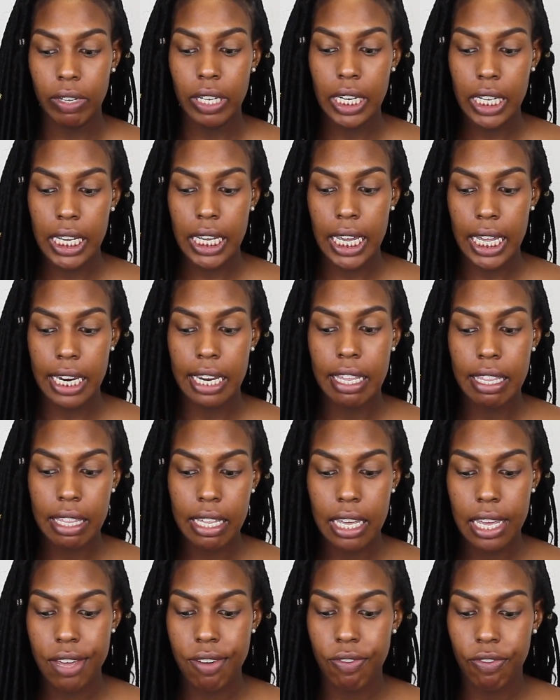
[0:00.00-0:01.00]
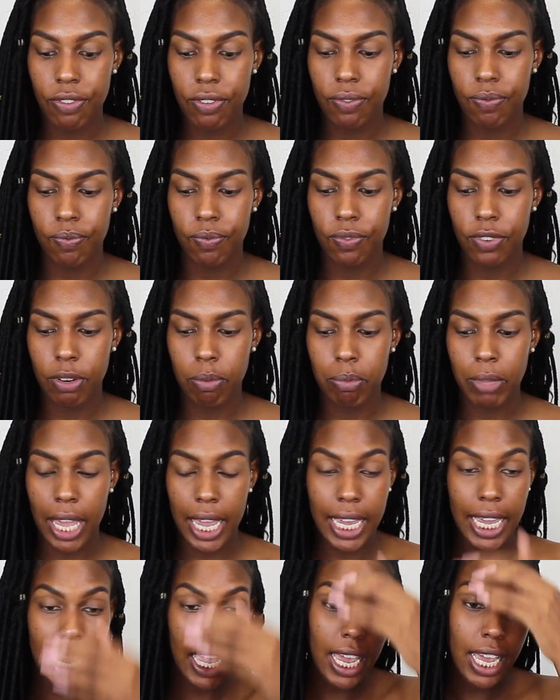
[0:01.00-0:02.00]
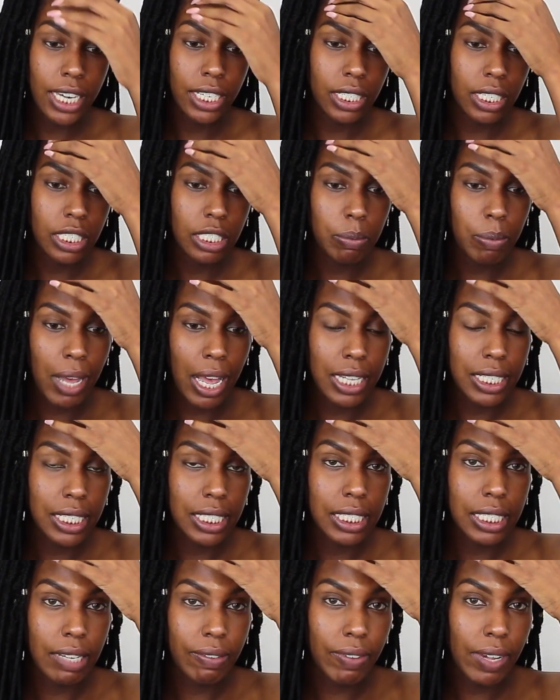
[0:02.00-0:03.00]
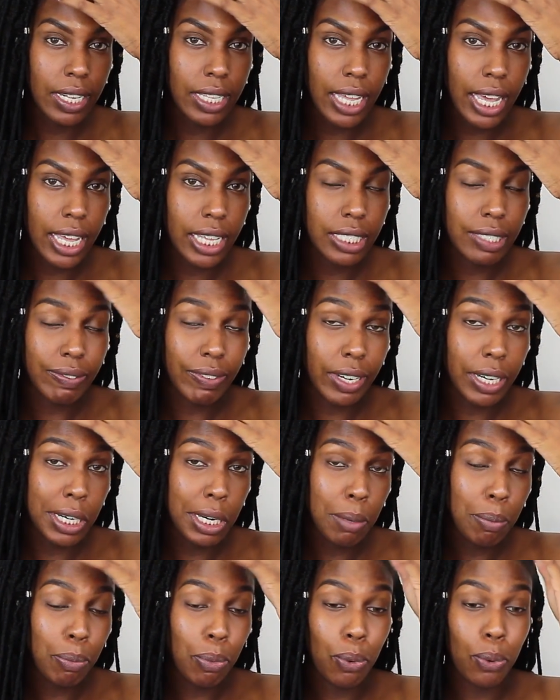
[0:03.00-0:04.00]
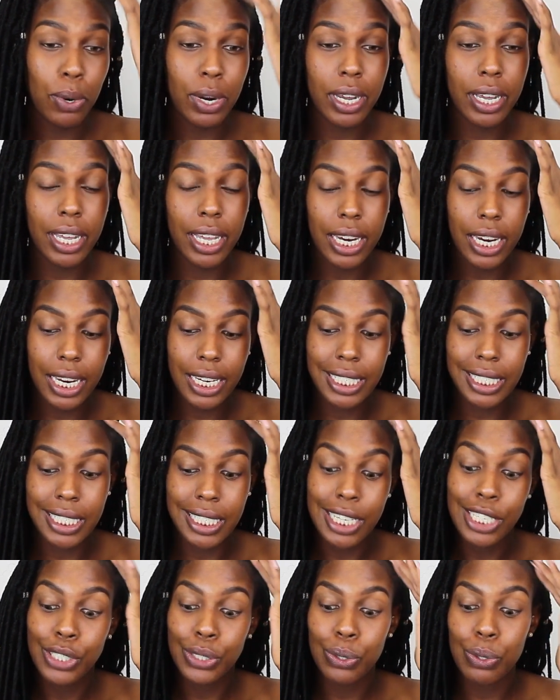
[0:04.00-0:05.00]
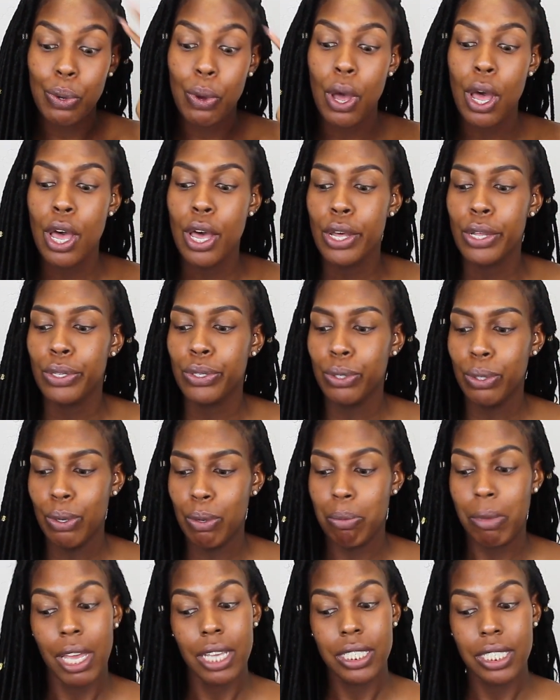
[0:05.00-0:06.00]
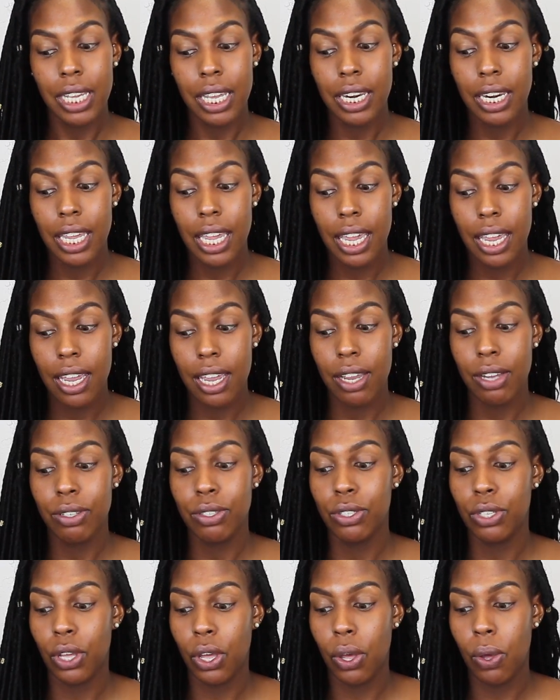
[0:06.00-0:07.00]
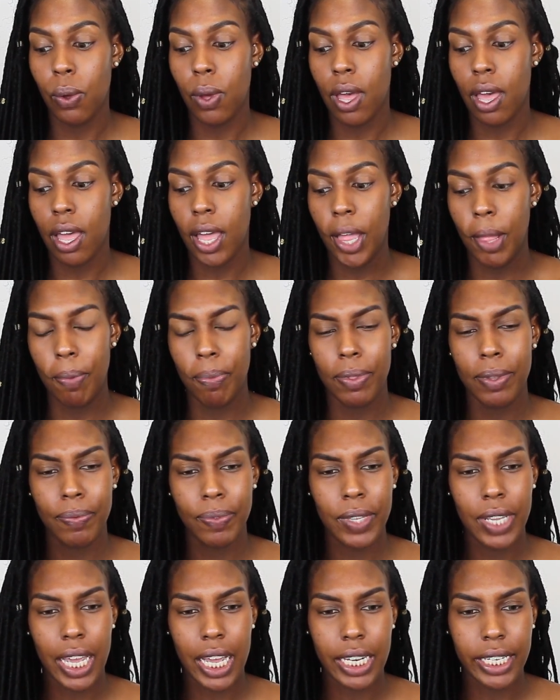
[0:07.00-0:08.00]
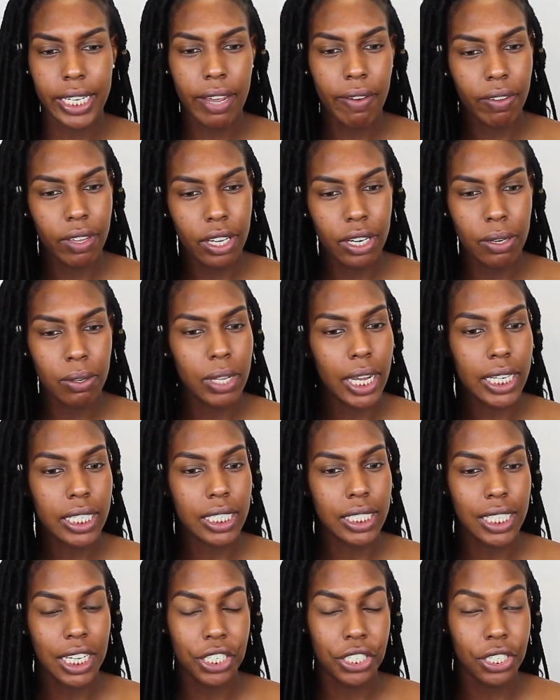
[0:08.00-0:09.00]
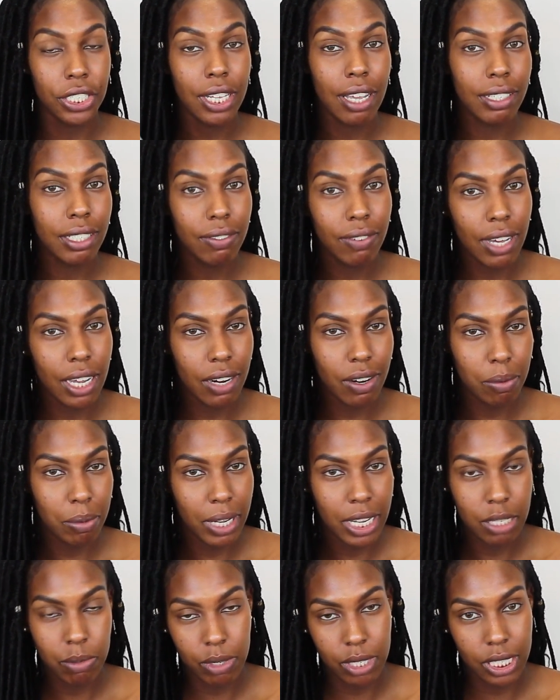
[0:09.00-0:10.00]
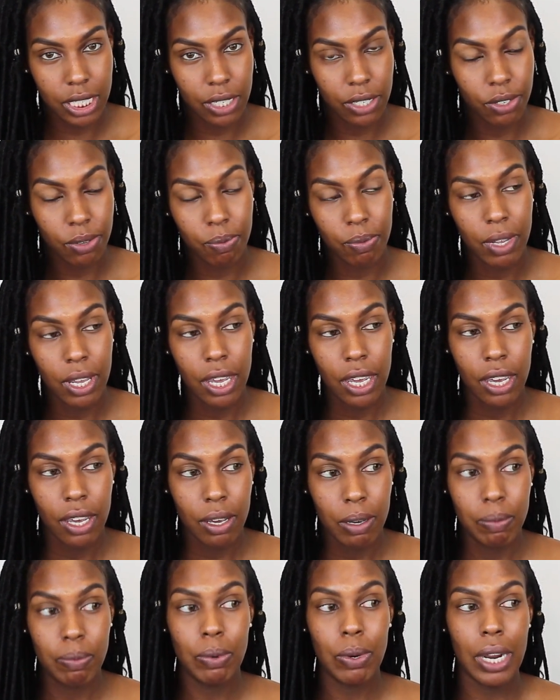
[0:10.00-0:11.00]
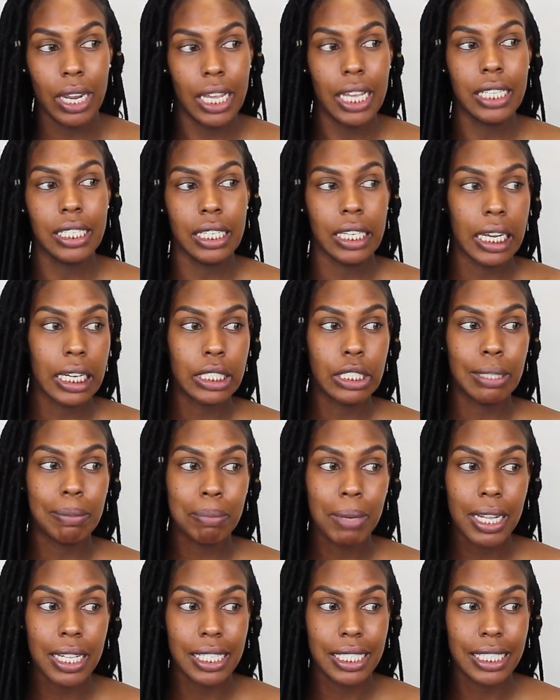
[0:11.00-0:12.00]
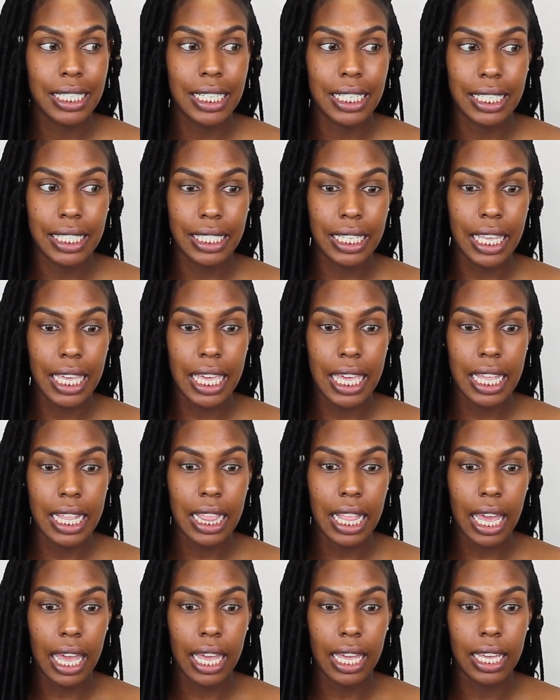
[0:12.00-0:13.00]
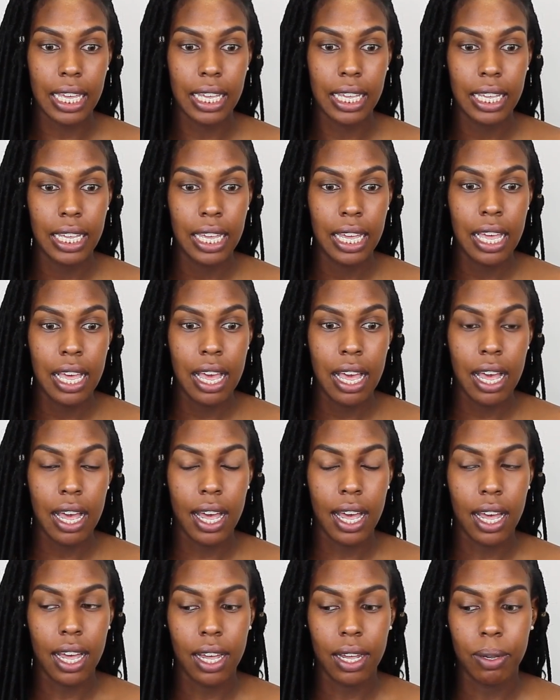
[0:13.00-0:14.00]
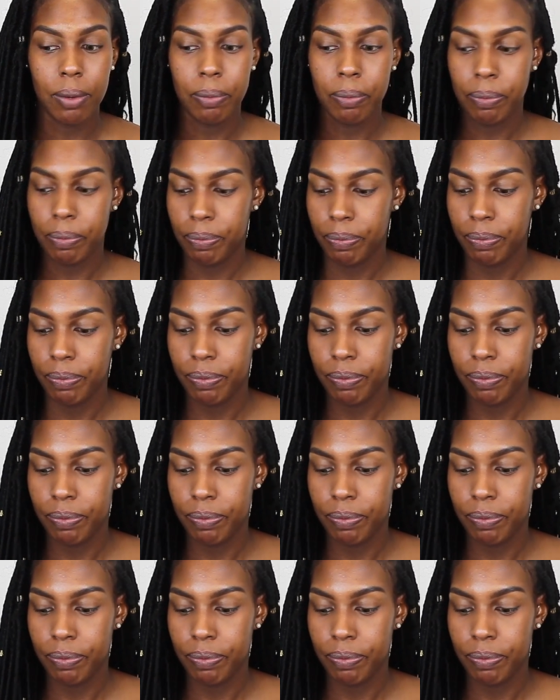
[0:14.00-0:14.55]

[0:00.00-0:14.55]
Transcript: Preventing anything from like aging spots and stuff like that is very important and essential to my skincare. So um, I definitely do like this. I just have to find a replacement serum for I guess the next few months to see like um